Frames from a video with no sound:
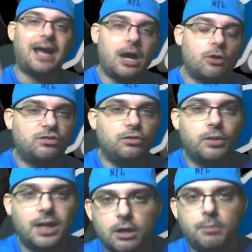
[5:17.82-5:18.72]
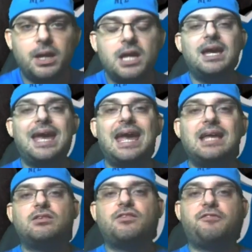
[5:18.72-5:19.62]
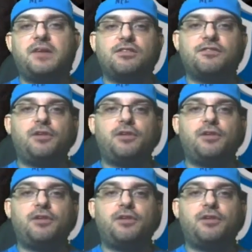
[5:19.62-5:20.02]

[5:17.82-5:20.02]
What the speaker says: out to him and the defensive